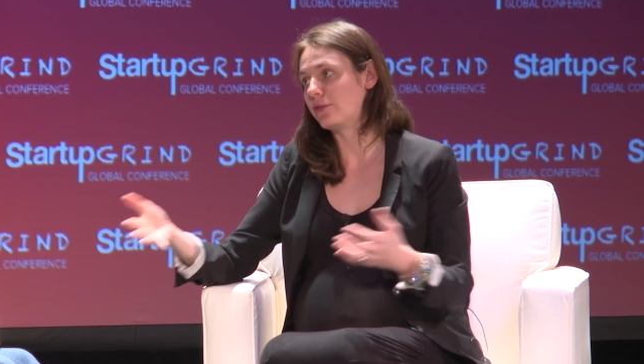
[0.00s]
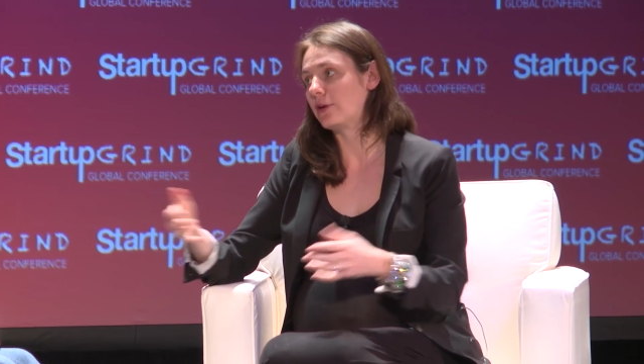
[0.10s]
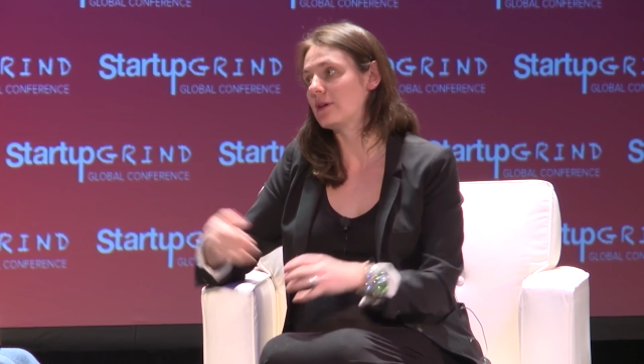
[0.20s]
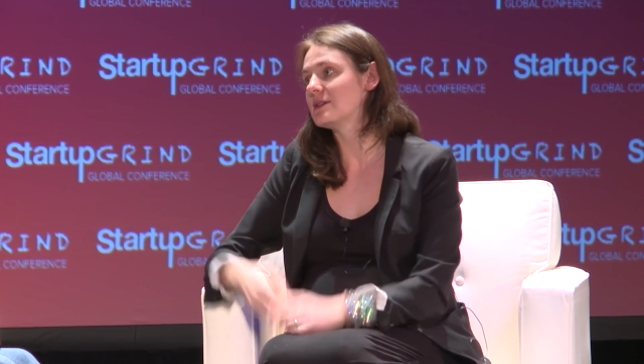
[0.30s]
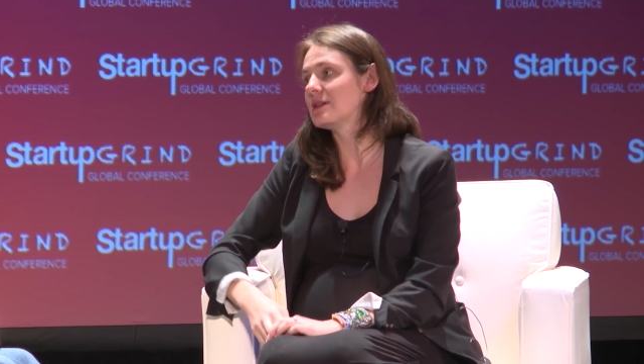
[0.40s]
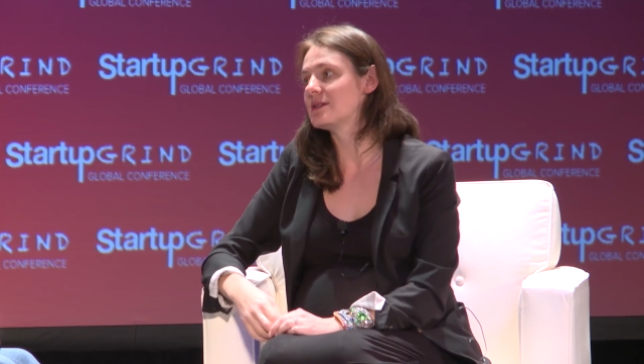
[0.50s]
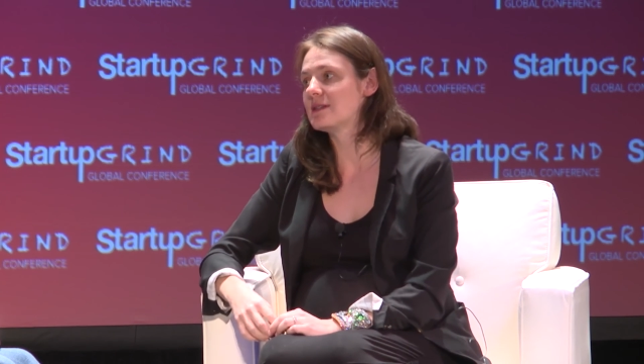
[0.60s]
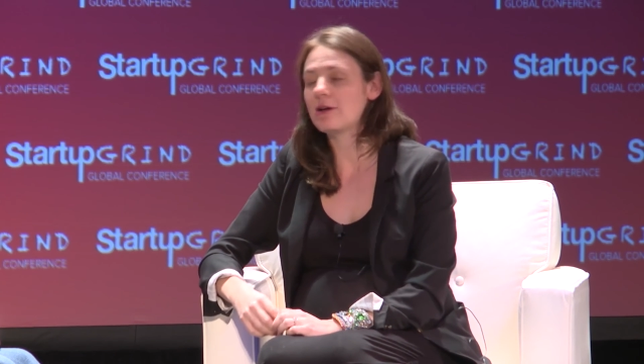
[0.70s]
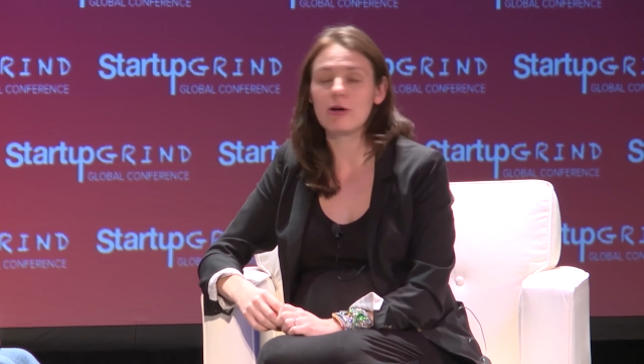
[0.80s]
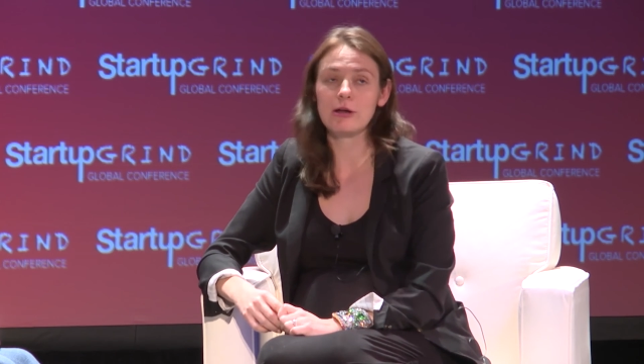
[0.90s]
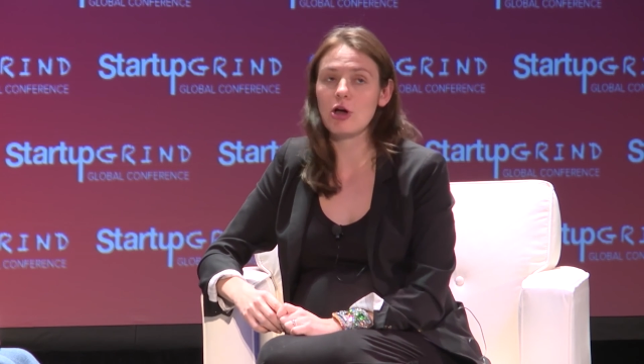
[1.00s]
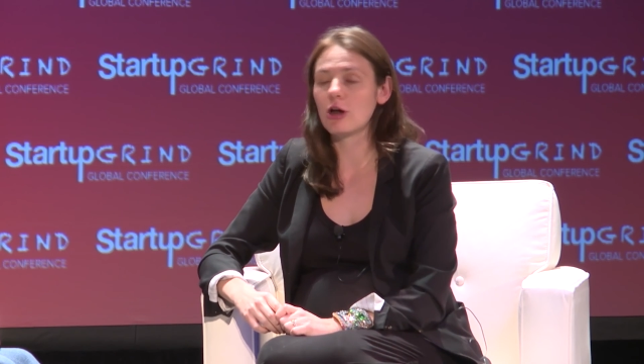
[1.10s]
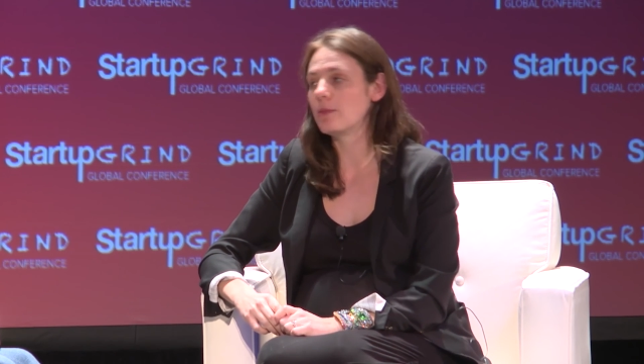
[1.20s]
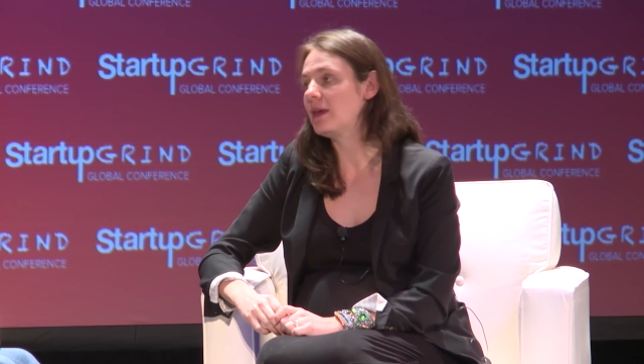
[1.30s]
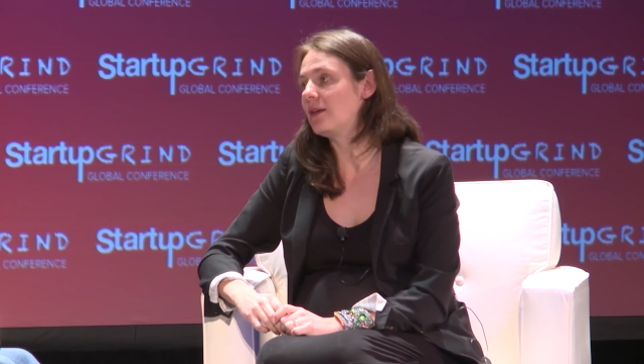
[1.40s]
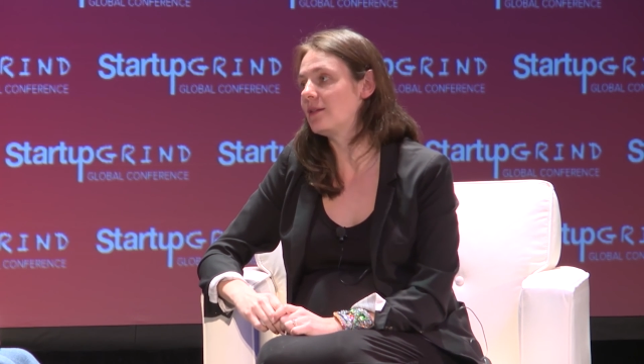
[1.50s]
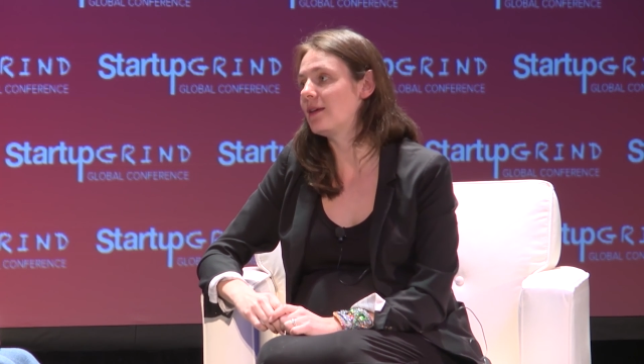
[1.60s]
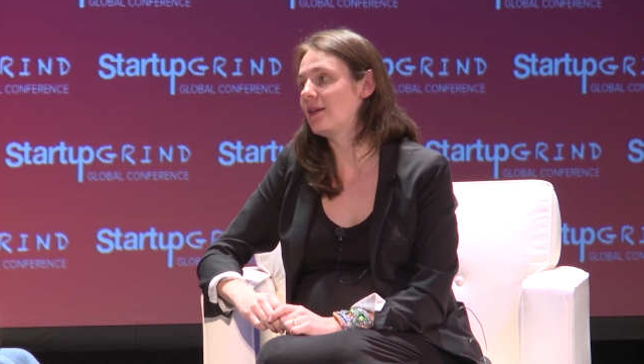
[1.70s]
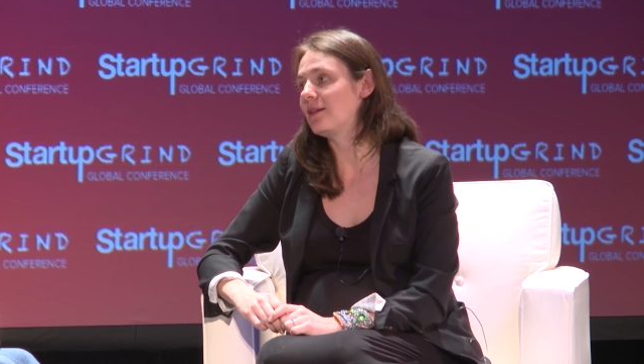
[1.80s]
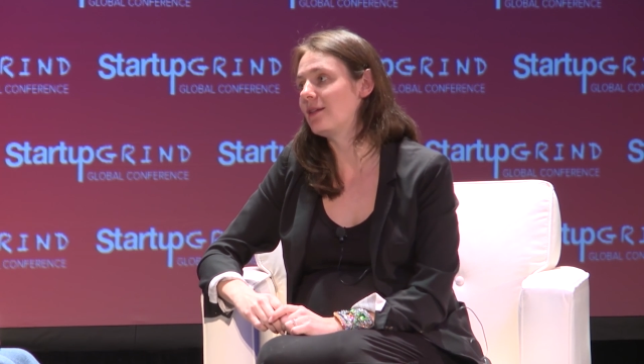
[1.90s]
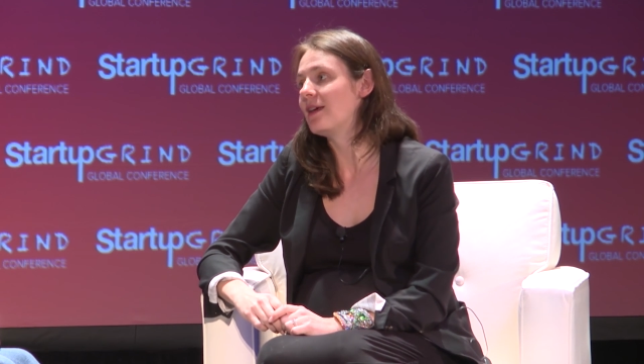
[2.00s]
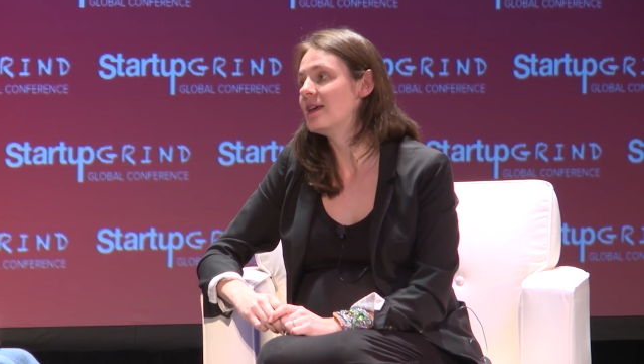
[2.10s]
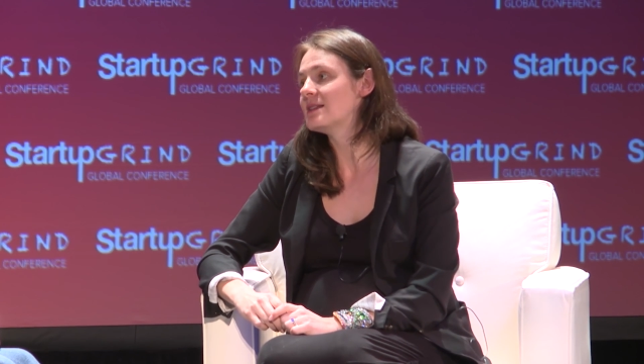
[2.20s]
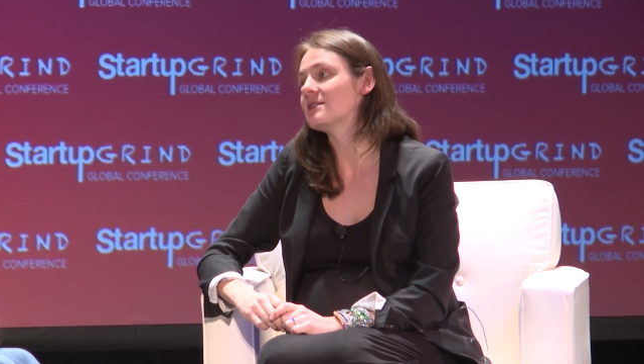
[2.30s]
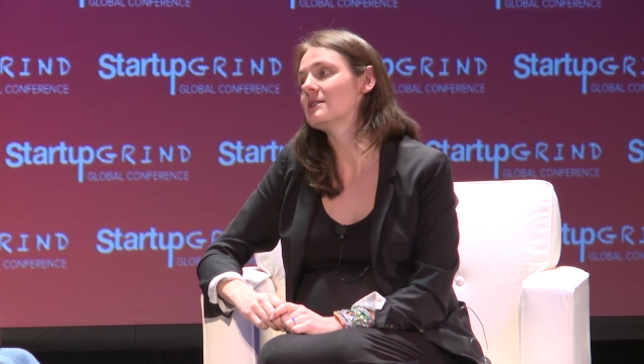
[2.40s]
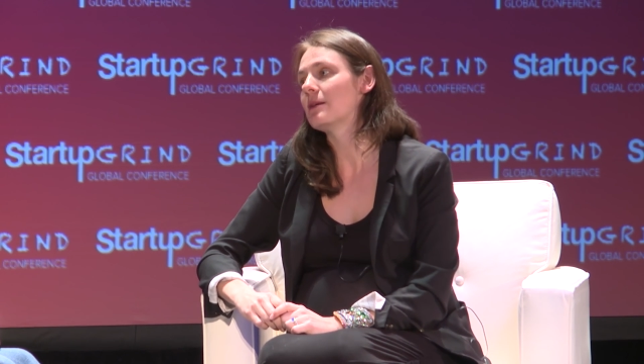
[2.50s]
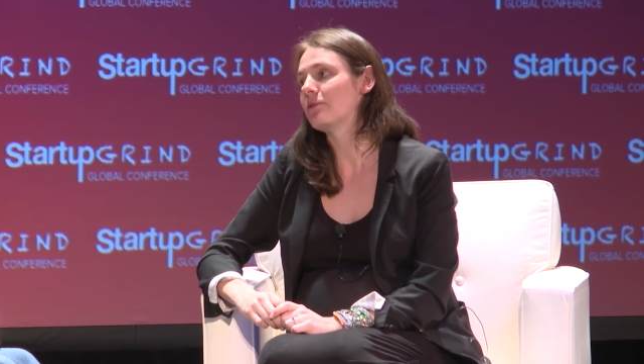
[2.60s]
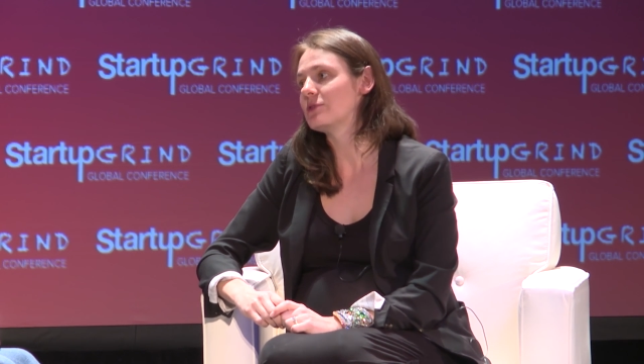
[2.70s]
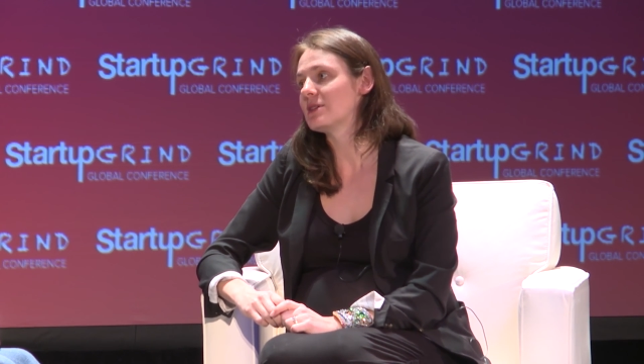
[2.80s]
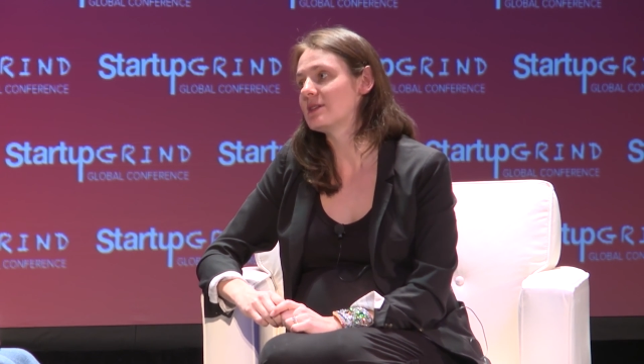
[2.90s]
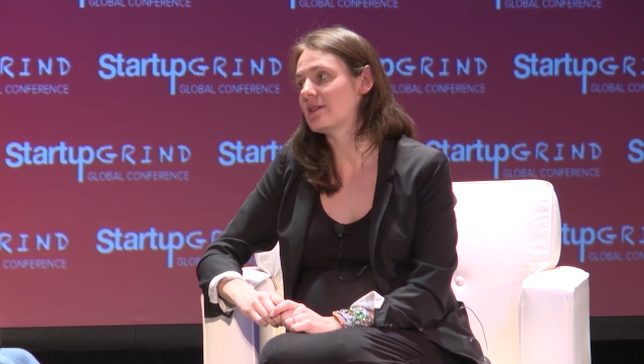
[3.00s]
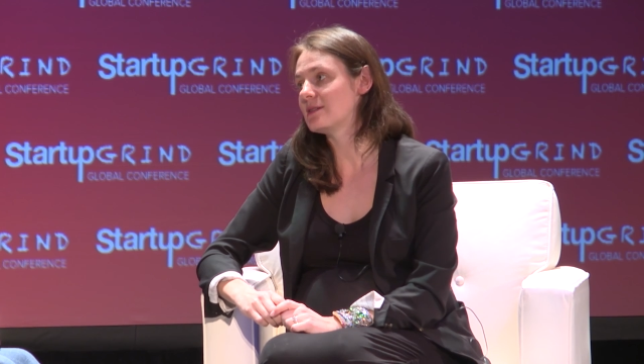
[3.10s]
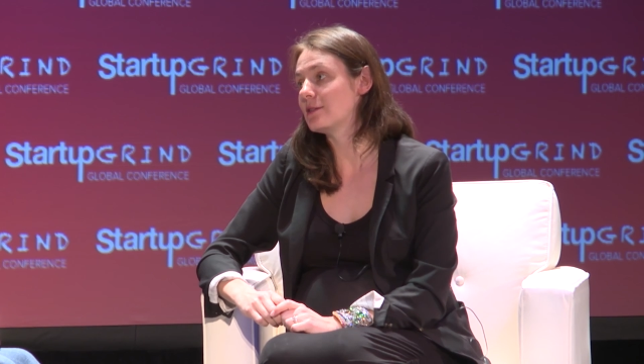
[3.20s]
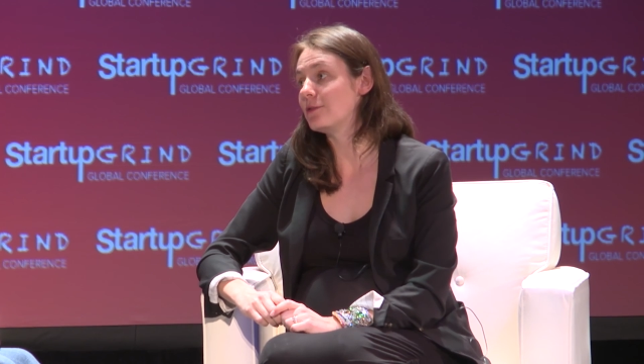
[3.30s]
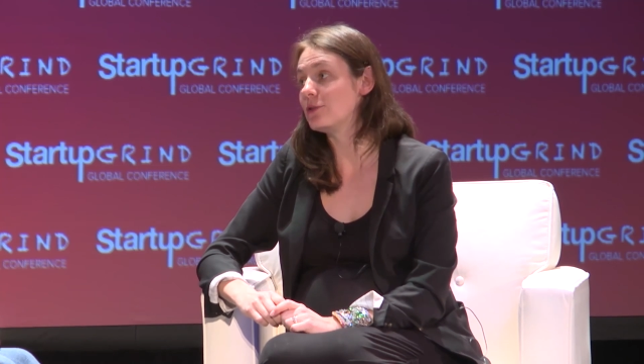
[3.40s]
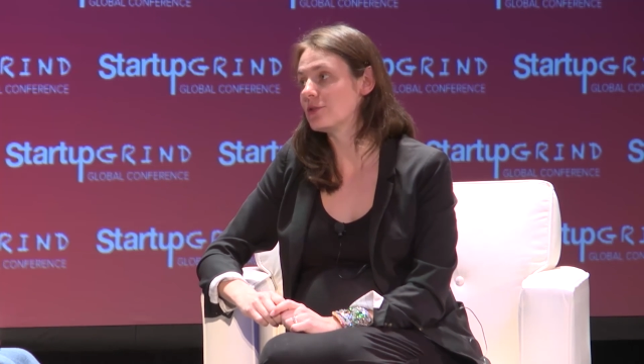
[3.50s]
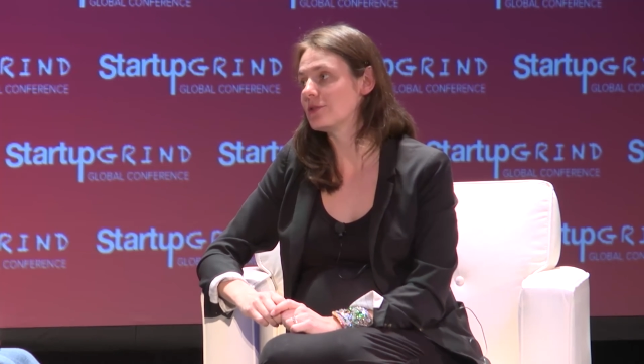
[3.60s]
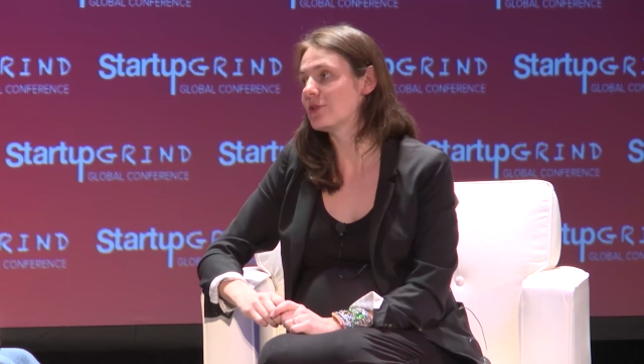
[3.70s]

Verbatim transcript: for us as our economy and, and sets us up for success in the future.